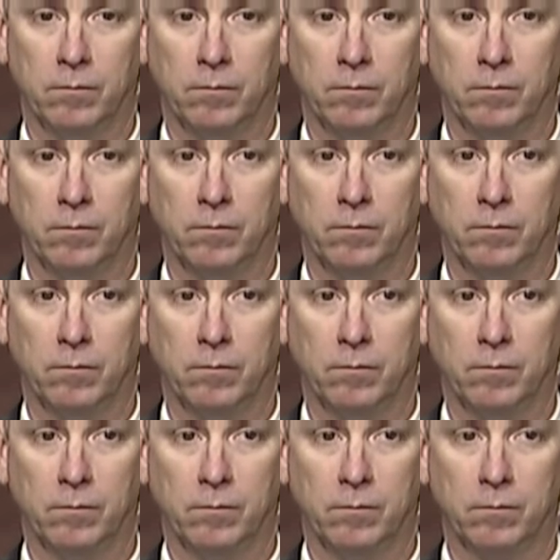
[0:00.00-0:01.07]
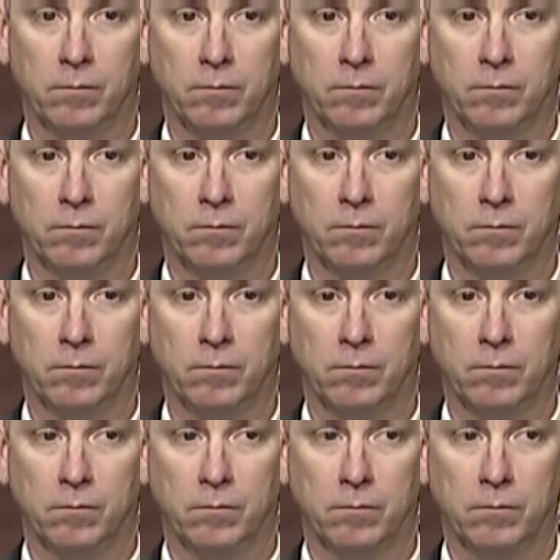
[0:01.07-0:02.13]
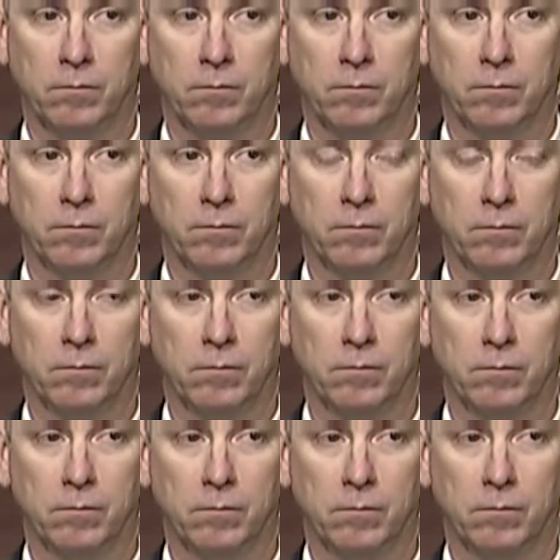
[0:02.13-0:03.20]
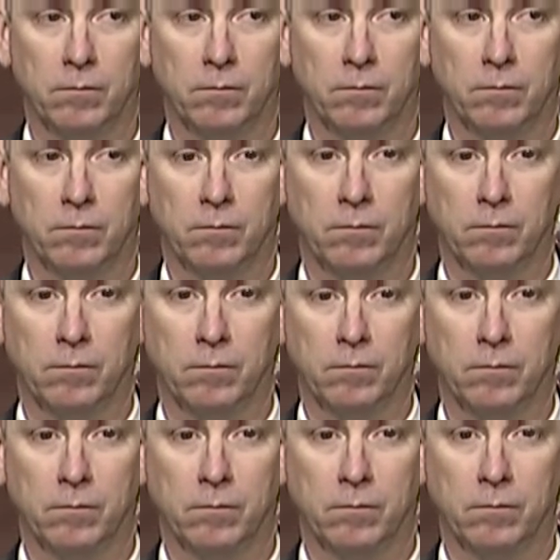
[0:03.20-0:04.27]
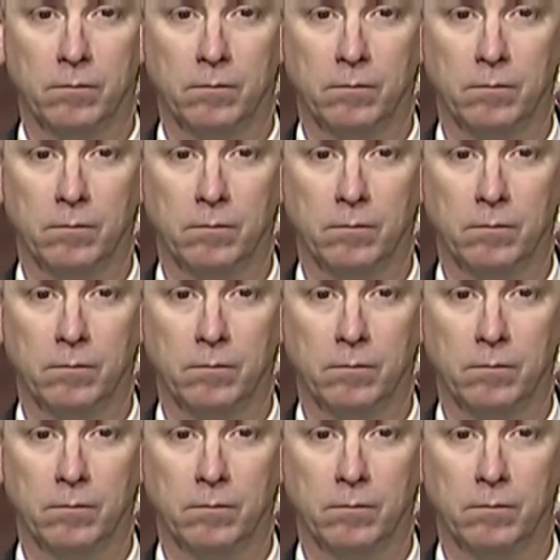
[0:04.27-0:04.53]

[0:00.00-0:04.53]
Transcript: [no speech]